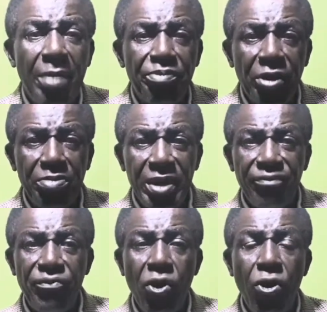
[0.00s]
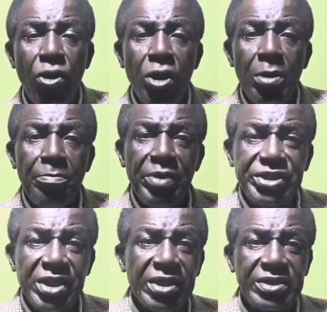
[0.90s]
problem for
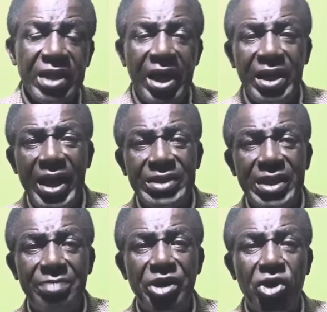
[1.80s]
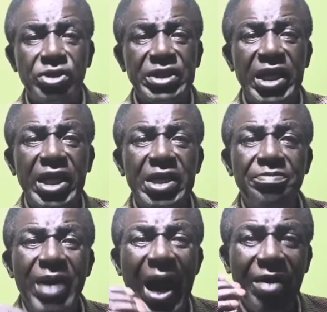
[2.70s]
patients like that, because they keep
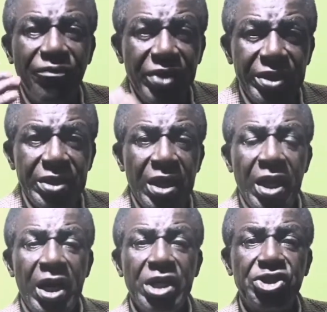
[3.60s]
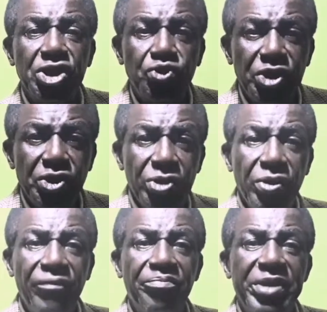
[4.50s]
having a situation
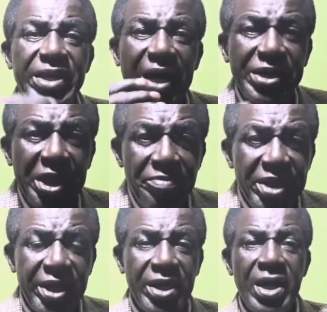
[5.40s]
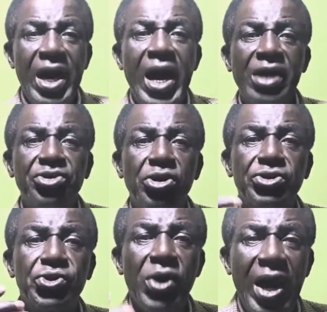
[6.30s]
of being anemic, and
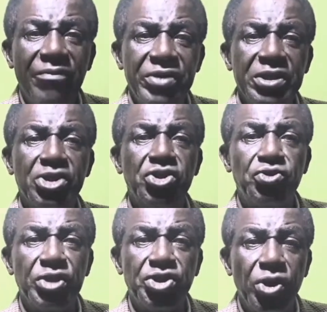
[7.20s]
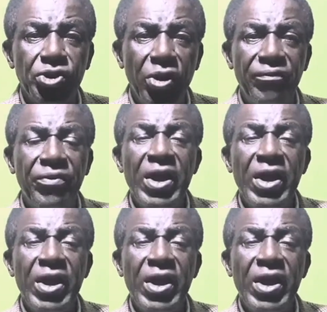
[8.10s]
also having the situation of